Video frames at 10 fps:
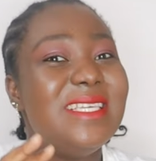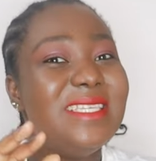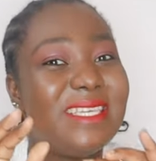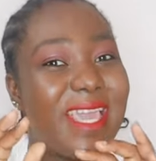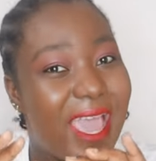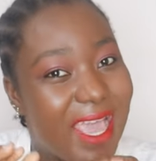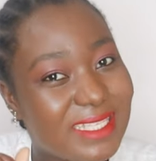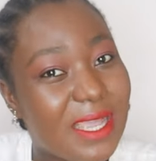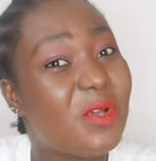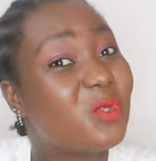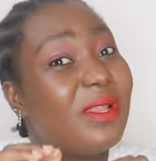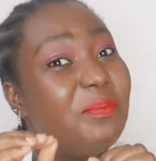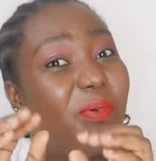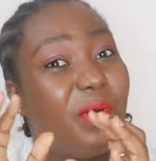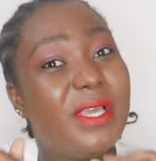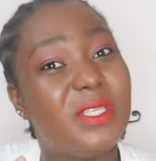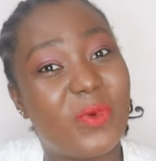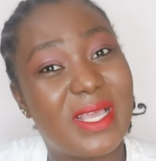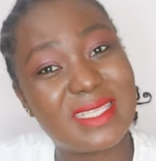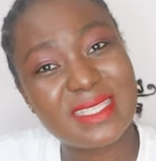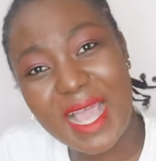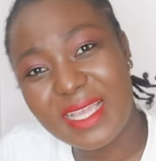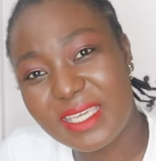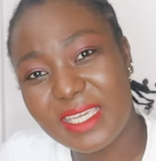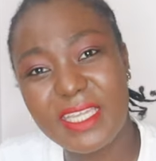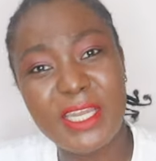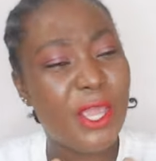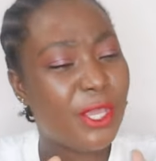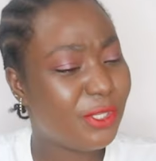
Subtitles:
Yes, that was when boys were sagging,